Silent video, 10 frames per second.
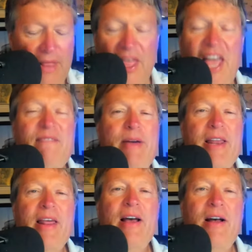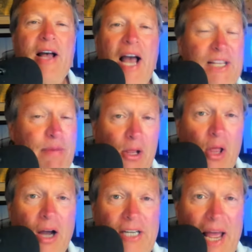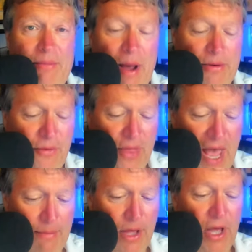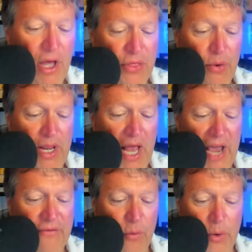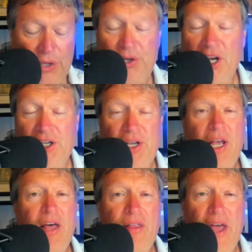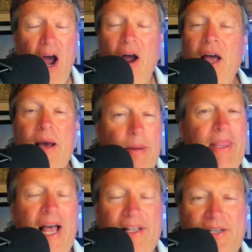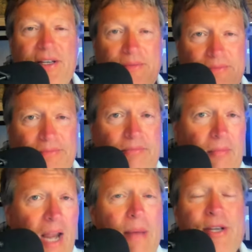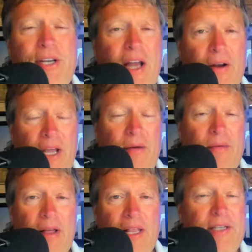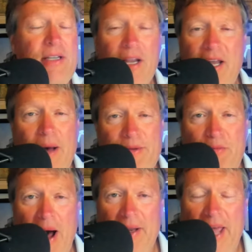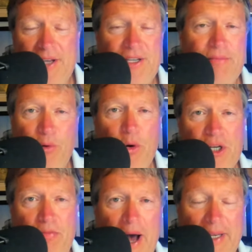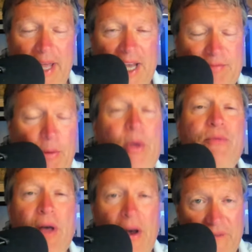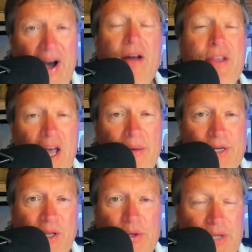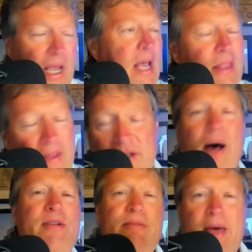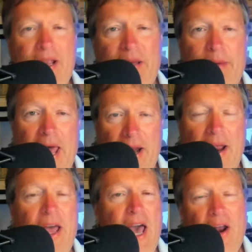They have been that's been a long time coming for them. 39 46, they are. But that's, I'm just telling you, this isn't a Cubs podcast, it's a Brewers podcast, but we've followed the Cubs closely. The Cubs have been eliminated.